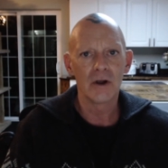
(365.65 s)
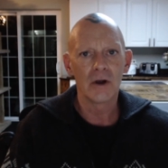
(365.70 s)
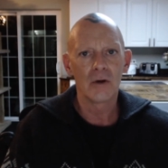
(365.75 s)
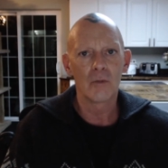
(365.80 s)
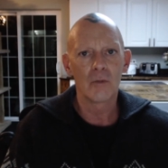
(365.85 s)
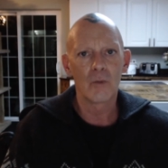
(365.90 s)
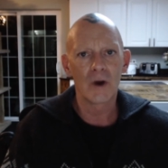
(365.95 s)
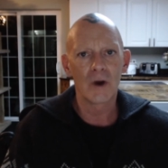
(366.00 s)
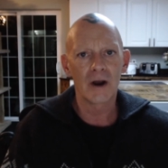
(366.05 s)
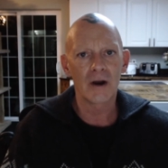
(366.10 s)

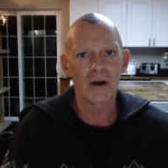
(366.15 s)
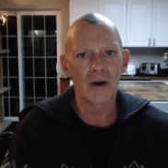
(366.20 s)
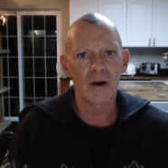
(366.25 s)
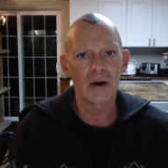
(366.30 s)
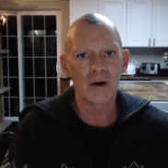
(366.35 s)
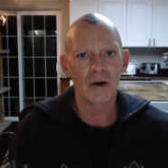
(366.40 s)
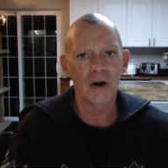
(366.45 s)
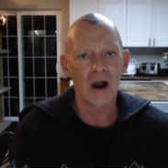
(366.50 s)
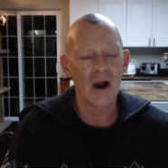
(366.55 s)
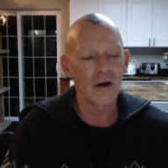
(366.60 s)

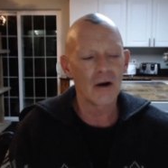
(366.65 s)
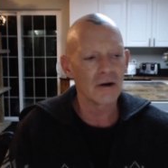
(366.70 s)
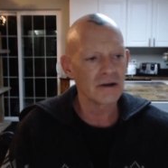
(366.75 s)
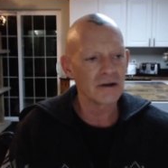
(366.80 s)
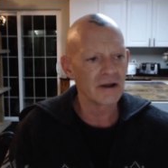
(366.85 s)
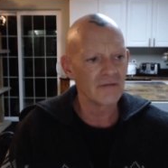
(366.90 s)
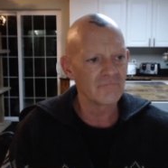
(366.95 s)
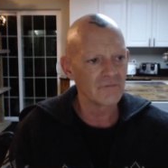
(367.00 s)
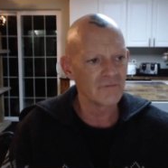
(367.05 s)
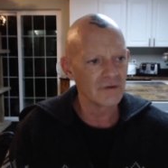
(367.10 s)
where our
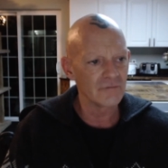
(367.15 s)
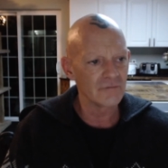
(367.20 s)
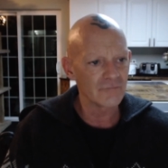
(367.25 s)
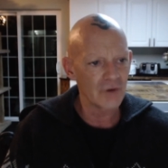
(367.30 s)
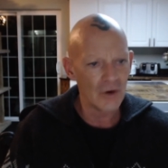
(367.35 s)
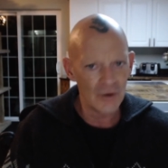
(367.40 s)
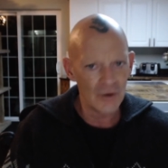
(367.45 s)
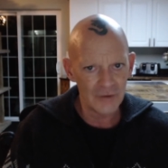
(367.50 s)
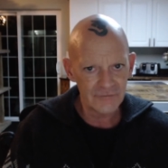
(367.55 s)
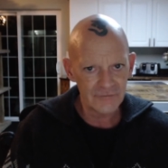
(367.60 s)
level of
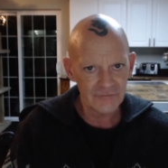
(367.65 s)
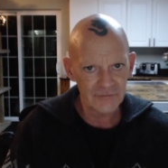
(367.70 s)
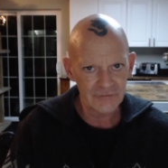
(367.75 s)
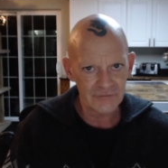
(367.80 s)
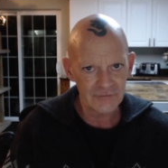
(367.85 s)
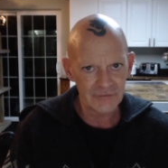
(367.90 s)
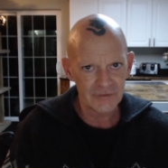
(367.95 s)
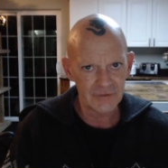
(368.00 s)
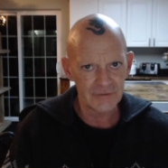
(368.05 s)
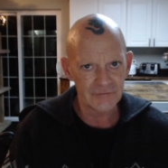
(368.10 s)

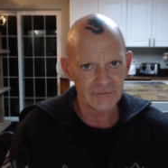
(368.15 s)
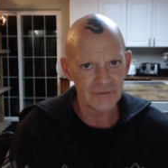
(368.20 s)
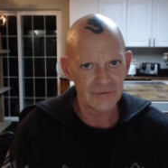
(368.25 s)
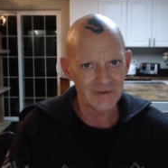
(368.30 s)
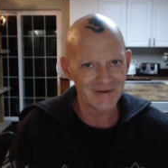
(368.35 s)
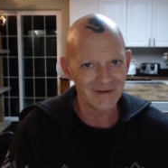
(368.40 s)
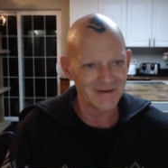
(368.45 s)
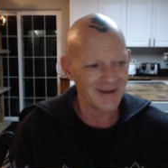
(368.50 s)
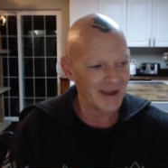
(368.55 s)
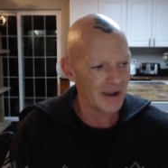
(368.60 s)
consciousness
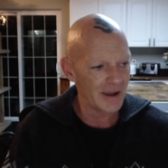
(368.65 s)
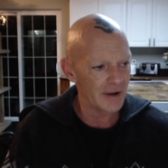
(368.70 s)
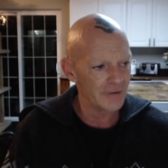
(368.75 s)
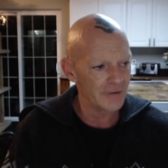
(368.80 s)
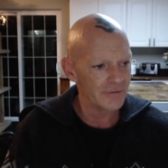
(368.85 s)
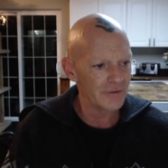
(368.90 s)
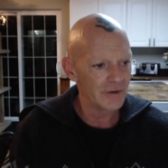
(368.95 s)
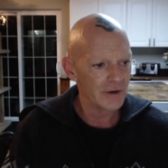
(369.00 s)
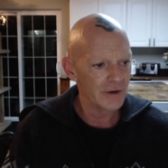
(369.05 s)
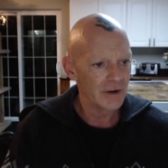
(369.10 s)

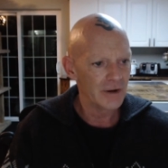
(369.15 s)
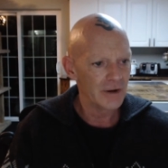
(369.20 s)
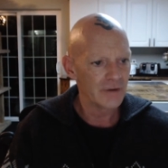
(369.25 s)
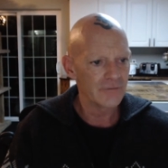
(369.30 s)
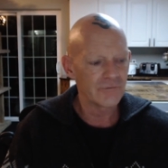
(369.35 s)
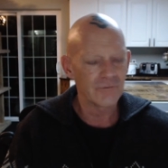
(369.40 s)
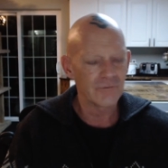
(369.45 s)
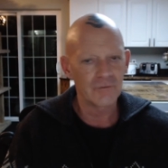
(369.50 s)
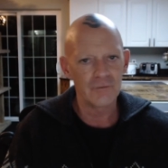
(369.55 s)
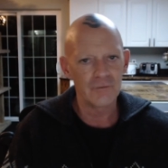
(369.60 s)
led
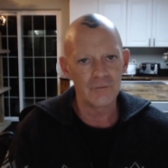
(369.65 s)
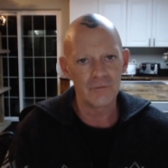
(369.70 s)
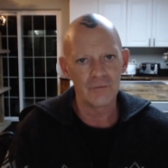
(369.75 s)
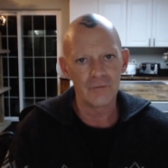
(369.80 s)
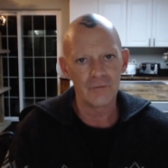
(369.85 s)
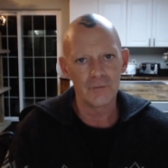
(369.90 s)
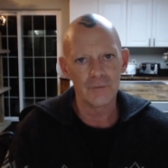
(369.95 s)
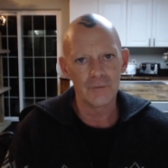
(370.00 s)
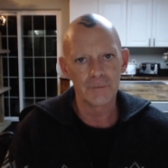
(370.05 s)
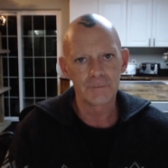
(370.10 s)

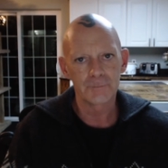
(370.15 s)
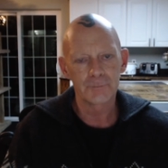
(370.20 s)
to